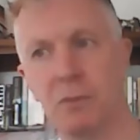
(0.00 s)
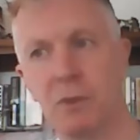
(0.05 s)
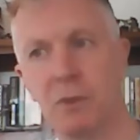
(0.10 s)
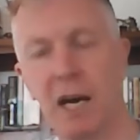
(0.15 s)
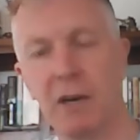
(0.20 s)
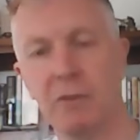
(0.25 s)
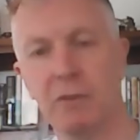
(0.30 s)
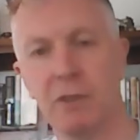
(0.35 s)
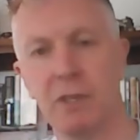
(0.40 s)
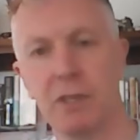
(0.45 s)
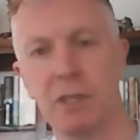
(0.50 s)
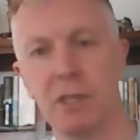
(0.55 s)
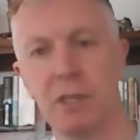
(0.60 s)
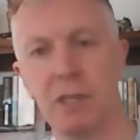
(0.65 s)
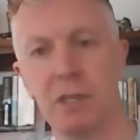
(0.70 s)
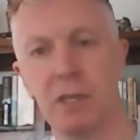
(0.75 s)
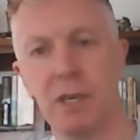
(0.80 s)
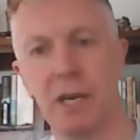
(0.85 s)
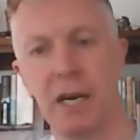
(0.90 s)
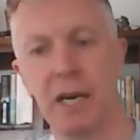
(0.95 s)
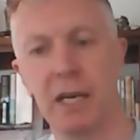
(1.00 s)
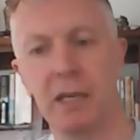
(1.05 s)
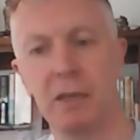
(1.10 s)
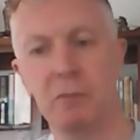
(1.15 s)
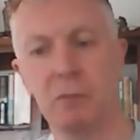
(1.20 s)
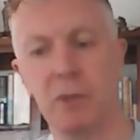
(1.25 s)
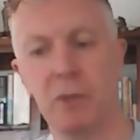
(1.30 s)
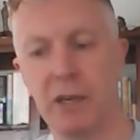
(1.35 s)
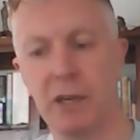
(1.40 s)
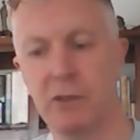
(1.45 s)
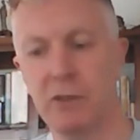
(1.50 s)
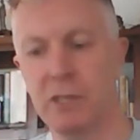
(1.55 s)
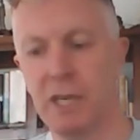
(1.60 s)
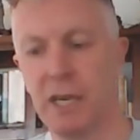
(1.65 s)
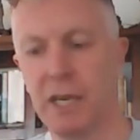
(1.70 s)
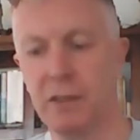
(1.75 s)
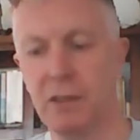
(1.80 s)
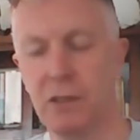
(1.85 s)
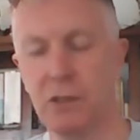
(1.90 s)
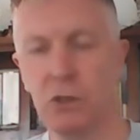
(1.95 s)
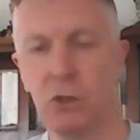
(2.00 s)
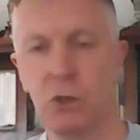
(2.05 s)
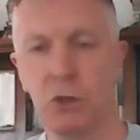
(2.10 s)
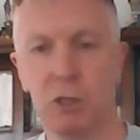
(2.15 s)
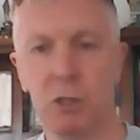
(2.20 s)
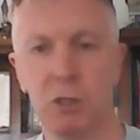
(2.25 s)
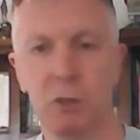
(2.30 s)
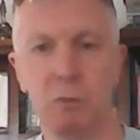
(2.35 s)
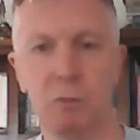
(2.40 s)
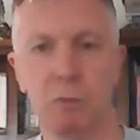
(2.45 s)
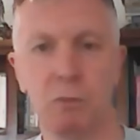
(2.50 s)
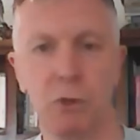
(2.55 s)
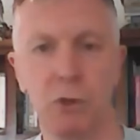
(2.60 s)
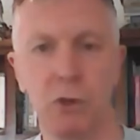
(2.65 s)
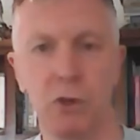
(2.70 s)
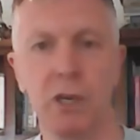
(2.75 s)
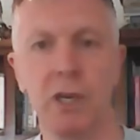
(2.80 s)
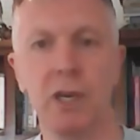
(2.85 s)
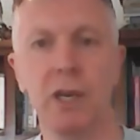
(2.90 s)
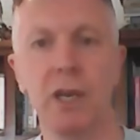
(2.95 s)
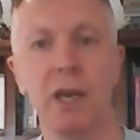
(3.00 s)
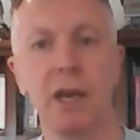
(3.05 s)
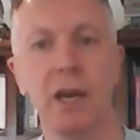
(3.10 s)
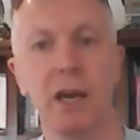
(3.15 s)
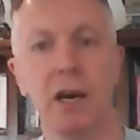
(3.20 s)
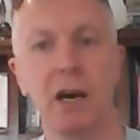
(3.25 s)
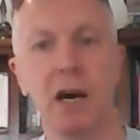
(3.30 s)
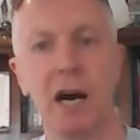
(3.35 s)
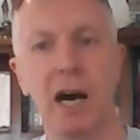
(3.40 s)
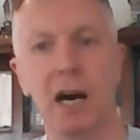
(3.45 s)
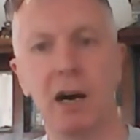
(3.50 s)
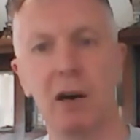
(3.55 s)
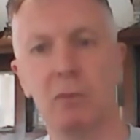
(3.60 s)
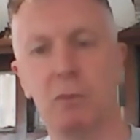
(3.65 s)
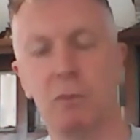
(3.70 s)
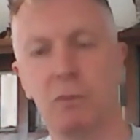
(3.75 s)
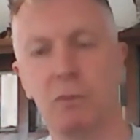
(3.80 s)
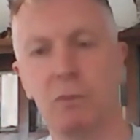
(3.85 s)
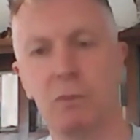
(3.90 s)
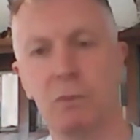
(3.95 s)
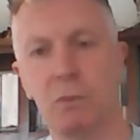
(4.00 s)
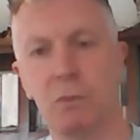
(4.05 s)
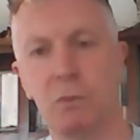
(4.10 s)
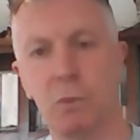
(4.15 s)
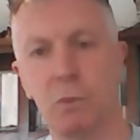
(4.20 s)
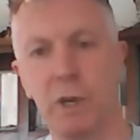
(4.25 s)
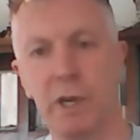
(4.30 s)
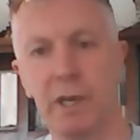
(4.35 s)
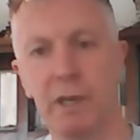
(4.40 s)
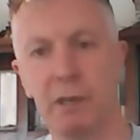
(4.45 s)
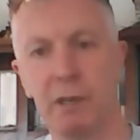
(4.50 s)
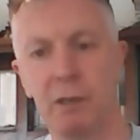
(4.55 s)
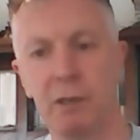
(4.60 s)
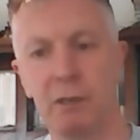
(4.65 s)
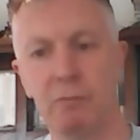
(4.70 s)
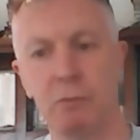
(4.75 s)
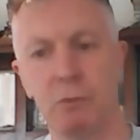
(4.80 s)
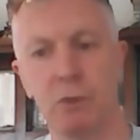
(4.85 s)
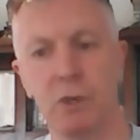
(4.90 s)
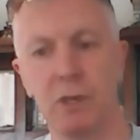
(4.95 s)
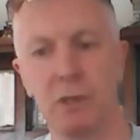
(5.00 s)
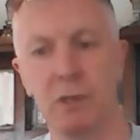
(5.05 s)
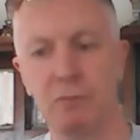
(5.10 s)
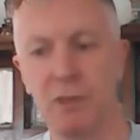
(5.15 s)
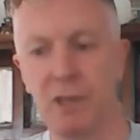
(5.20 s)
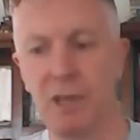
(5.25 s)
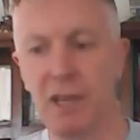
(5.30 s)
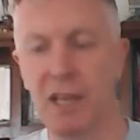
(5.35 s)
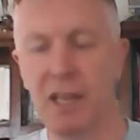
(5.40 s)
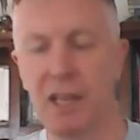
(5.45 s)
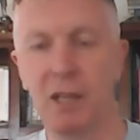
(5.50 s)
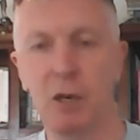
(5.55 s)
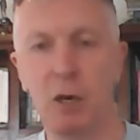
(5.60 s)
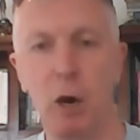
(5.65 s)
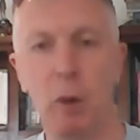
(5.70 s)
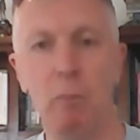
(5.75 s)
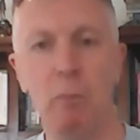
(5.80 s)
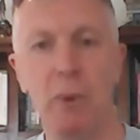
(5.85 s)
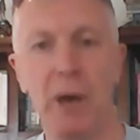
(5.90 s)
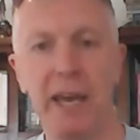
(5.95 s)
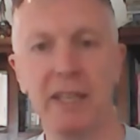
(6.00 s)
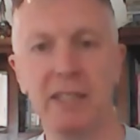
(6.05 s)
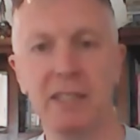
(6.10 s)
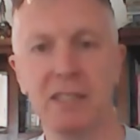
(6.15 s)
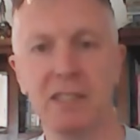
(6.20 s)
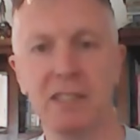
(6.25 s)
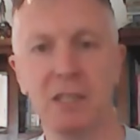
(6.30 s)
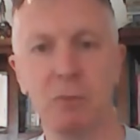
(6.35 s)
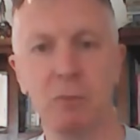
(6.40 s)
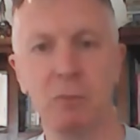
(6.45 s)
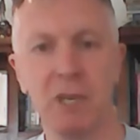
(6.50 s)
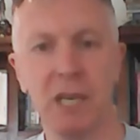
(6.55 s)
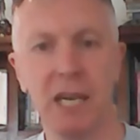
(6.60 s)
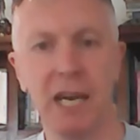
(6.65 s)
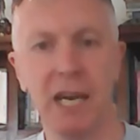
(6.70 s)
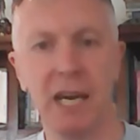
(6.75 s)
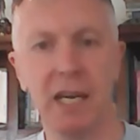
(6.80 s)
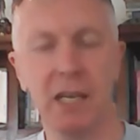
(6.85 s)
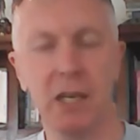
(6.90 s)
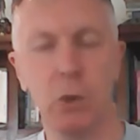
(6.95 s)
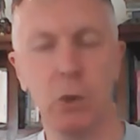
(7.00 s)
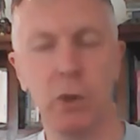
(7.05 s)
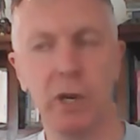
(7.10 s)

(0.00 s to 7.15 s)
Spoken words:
after the counterattack that took Tobruk, we were abandoned at Mincar